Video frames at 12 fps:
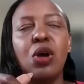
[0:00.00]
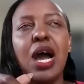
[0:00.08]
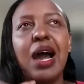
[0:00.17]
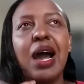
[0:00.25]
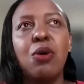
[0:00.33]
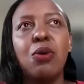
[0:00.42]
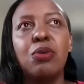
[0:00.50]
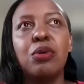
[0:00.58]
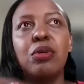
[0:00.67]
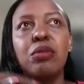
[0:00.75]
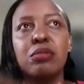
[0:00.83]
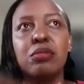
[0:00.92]
So
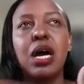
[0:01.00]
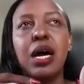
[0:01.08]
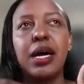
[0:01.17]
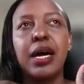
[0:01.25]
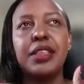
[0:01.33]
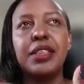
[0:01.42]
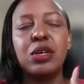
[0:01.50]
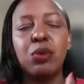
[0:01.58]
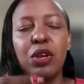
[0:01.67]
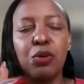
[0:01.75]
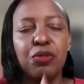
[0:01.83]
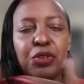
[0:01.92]
how uh, I
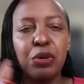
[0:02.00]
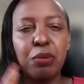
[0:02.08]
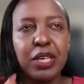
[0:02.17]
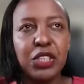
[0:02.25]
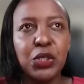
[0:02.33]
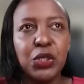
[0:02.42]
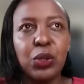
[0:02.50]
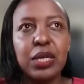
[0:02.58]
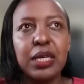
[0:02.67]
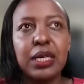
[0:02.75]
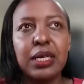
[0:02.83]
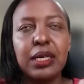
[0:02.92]
think one of you
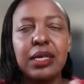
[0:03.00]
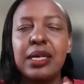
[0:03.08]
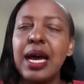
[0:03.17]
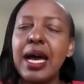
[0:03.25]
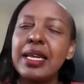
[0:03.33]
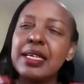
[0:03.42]
mentioned uh,